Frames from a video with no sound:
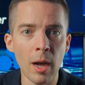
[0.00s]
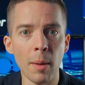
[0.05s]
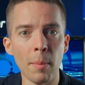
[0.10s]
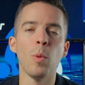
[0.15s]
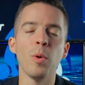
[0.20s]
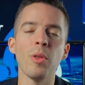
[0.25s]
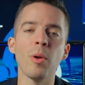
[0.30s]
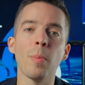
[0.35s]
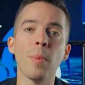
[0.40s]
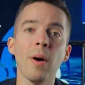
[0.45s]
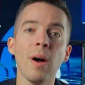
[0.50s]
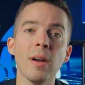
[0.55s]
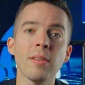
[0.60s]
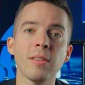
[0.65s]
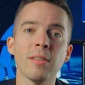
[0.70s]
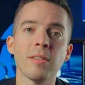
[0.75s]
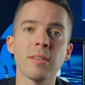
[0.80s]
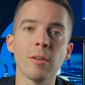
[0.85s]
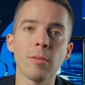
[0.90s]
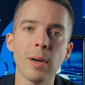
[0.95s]
With your boss,
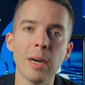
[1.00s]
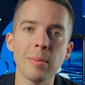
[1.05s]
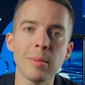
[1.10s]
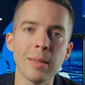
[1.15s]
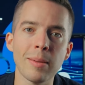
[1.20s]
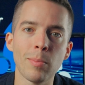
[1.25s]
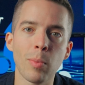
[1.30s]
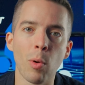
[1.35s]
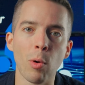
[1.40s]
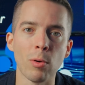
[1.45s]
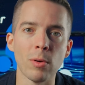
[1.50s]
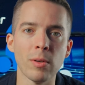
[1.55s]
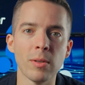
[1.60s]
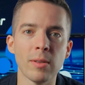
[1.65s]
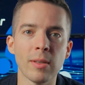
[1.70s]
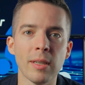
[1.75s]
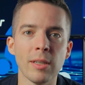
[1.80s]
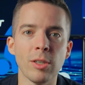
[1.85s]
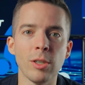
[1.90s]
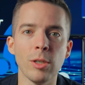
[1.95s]
it's incredibly important
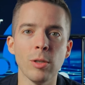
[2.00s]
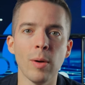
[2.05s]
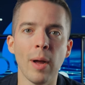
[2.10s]
that you